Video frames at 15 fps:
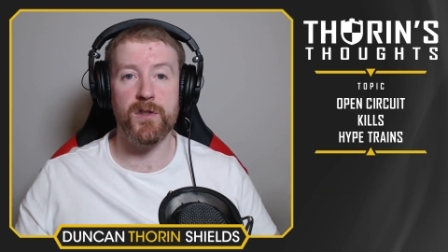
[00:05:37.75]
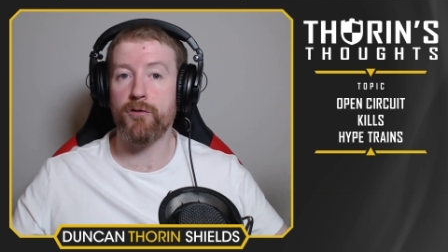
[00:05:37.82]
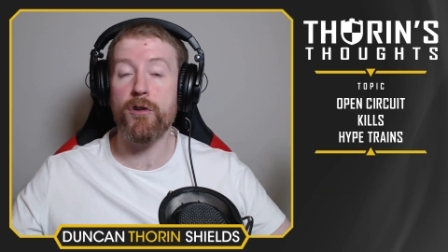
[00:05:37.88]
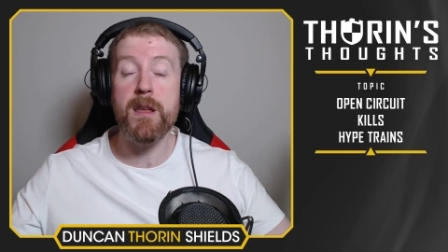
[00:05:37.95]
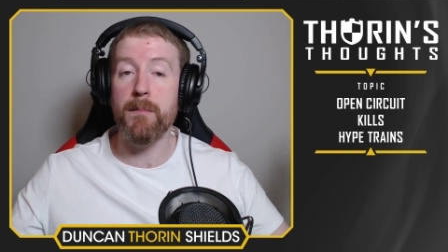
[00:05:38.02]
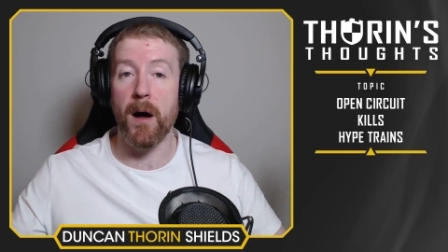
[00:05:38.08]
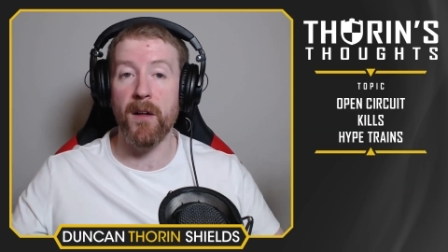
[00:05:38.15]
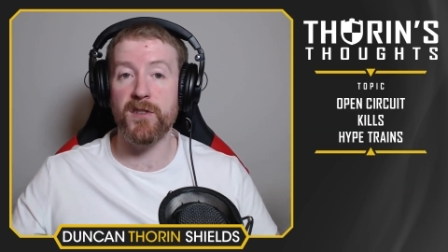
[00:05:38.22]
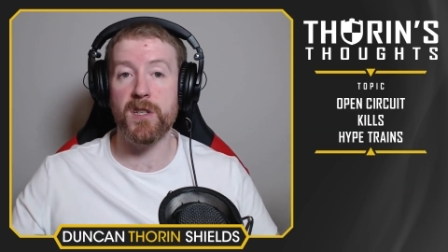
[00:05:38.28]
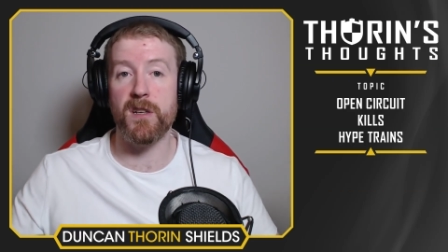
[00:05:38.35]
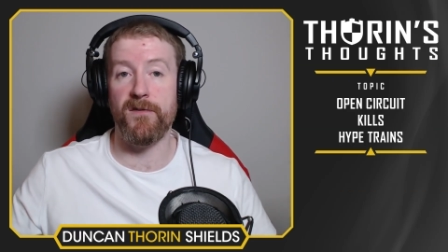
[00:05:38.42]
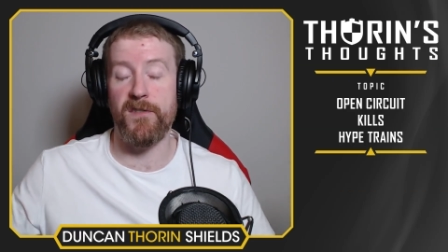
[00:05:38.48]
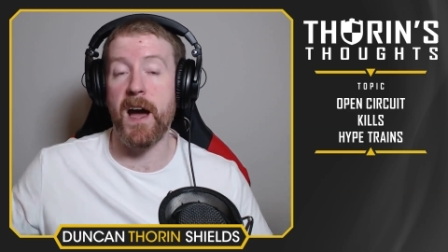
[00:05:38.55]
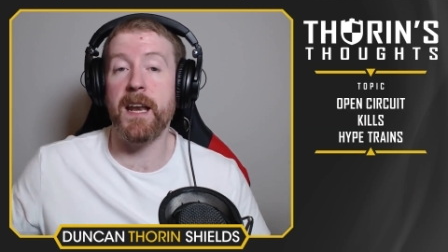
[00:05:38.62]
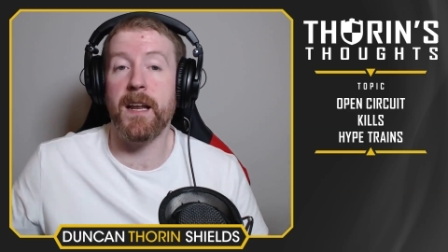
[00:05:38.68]
three months
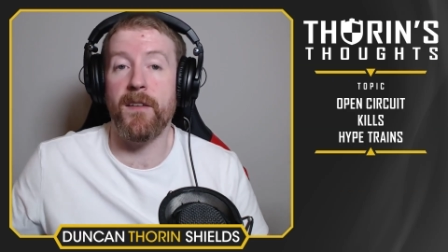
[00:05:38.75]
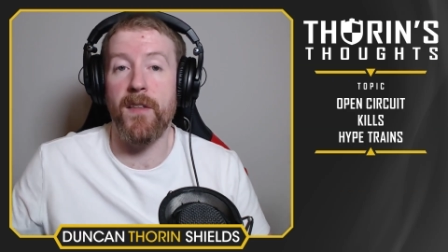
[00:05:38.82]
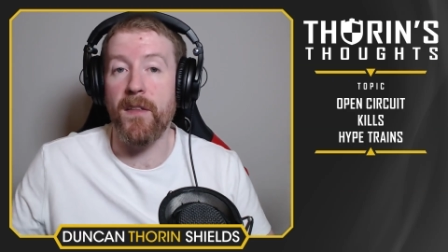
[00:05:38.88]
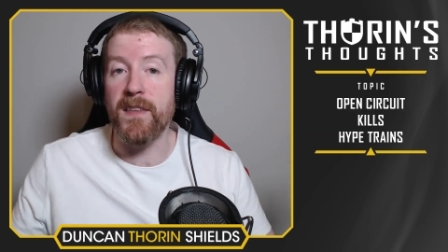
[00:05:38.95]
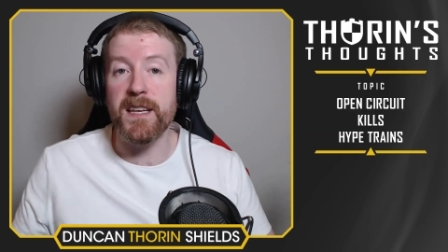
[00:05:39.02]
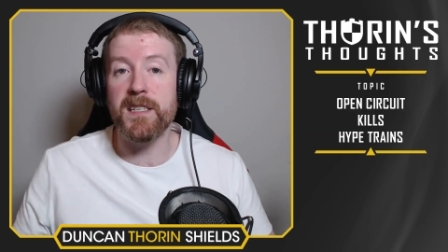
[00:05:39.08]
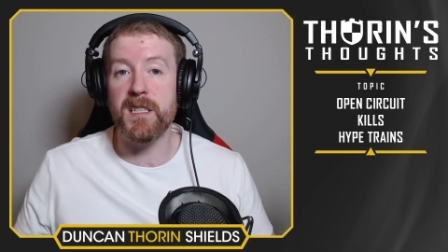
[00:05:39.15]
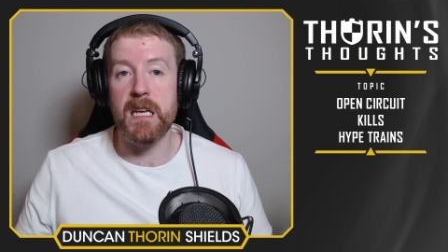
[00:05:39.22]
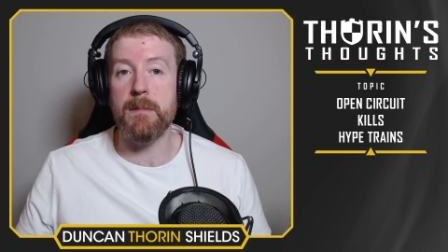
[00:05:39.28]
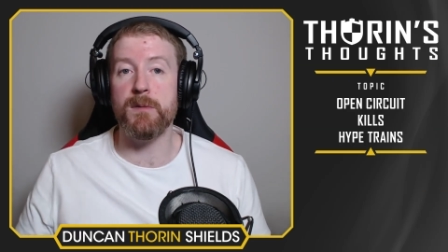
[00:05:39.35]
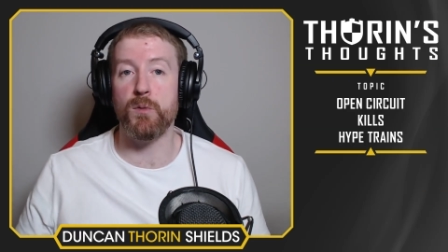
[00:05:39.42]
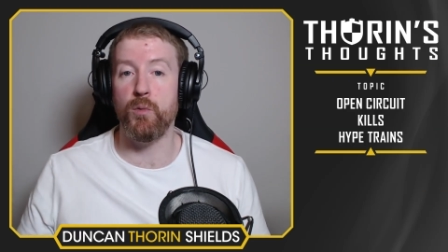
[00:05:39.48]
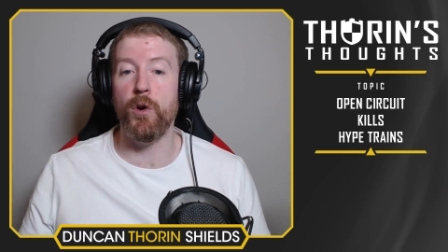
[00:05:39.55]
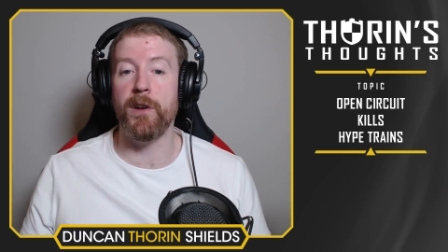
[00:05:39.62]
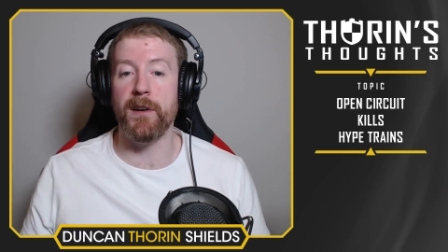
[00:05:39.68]
to find out that these
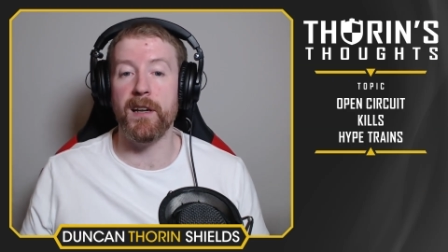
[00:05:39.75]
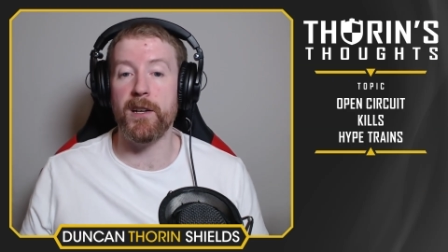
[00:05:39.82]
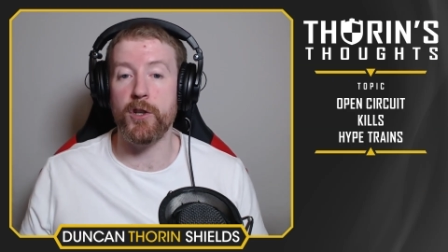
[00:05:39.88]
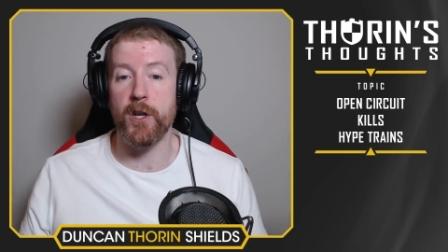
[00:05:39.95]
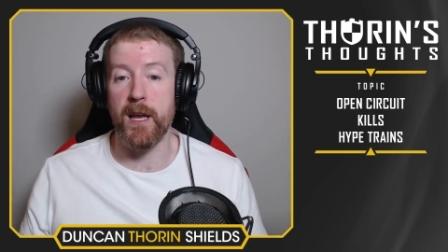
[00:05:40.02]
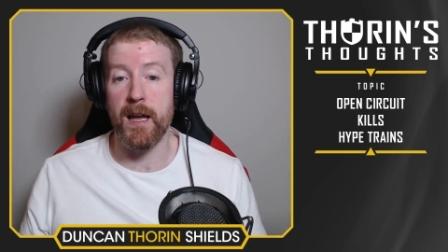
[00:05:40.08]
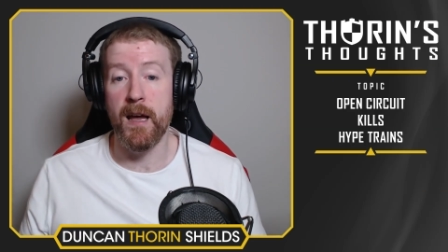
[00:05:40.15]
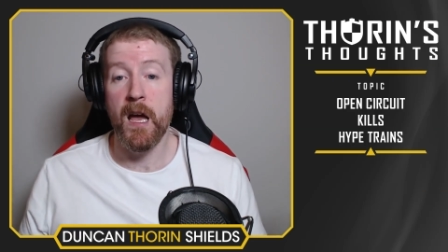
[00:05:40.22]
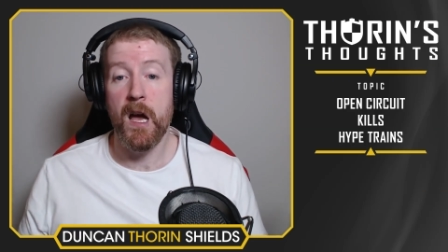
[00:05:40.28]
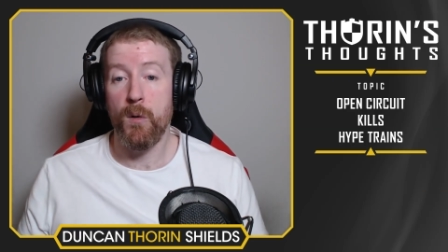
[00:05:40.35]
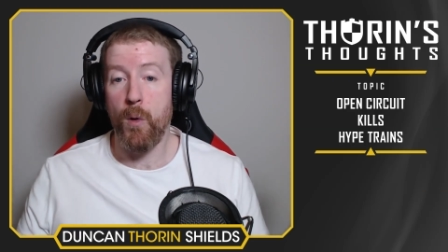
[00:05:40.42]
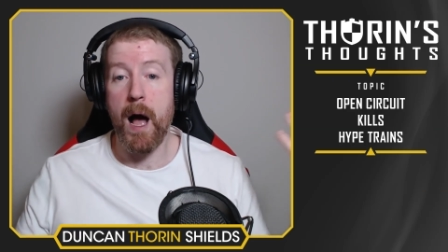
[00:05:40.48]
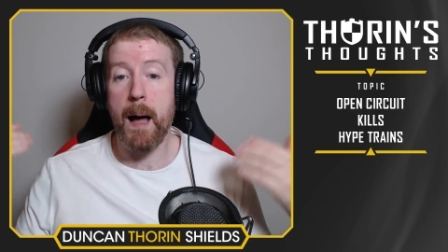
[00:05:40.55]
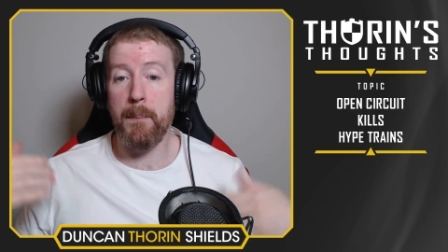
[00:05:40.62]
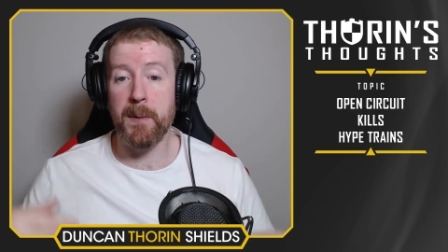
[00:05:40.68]
teams weren't legit.
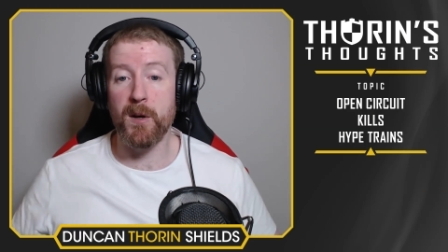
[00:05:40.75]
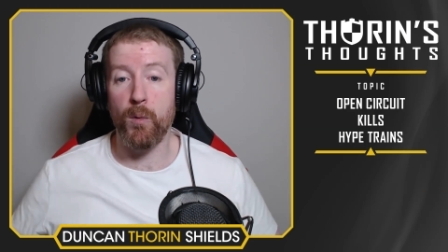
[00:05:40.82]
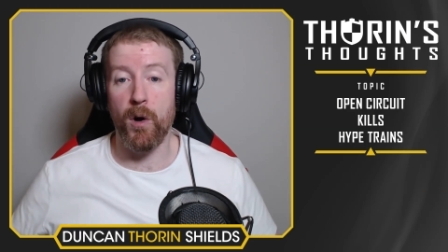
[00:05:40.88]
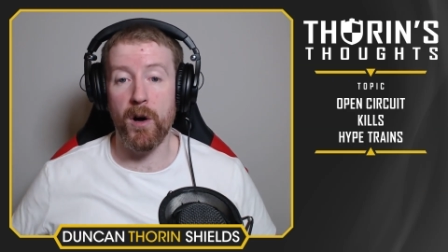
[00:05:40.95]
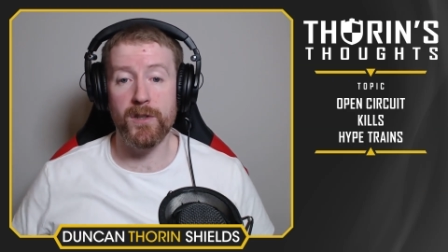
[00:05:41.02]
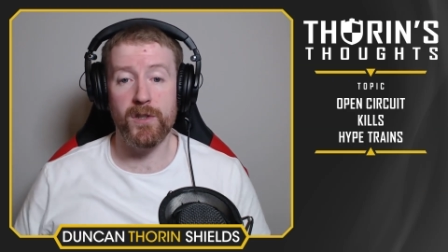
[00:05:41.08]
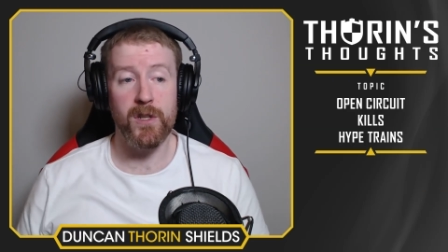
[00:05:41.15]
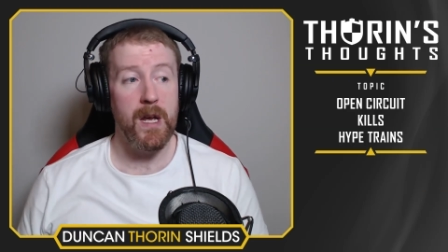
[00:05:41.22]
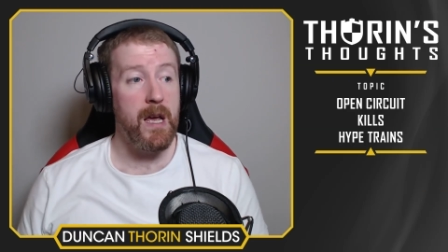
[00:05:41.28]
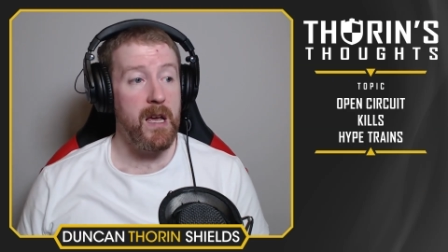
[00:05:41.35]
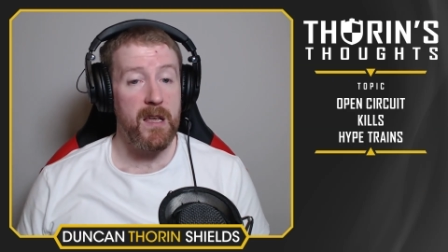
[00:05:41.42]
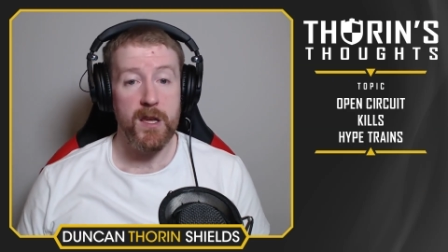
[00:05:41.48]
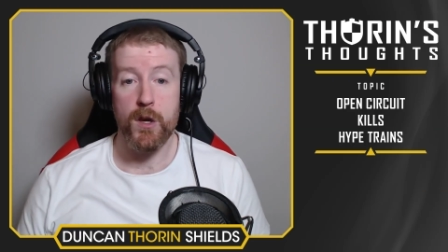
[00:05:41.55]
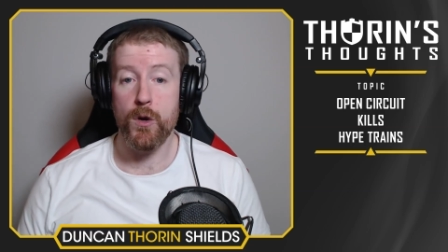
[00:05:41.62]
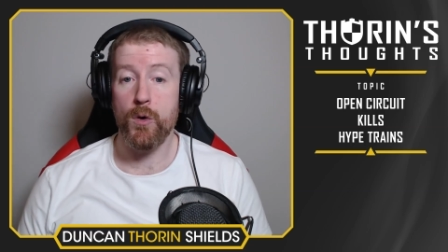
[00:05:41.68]
What happened was
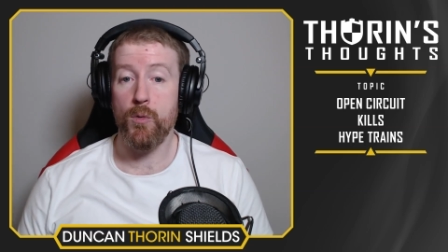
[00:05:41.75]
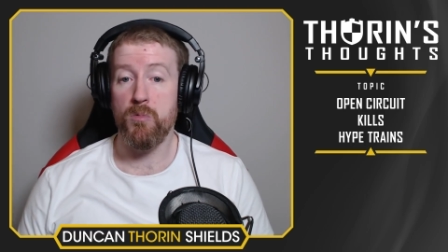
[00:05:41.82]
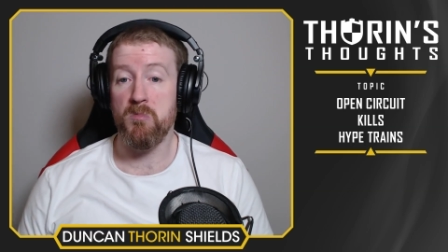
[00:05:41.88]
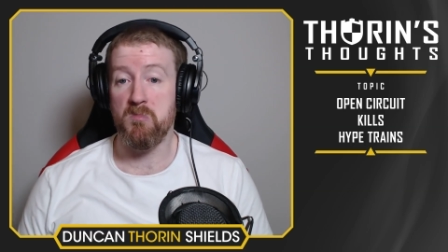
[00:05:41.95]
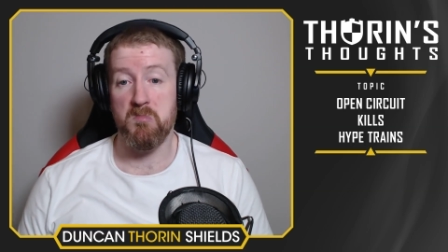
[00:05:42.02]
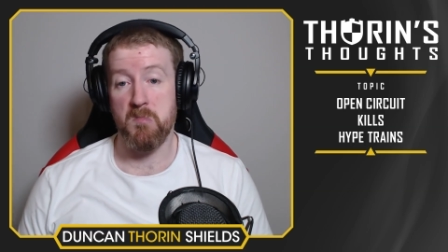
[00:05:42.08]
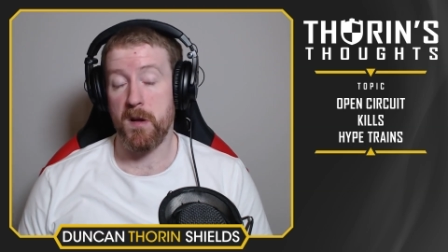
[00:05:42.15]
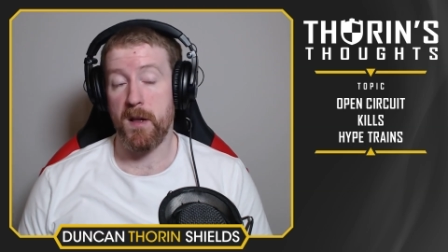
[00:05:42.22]
you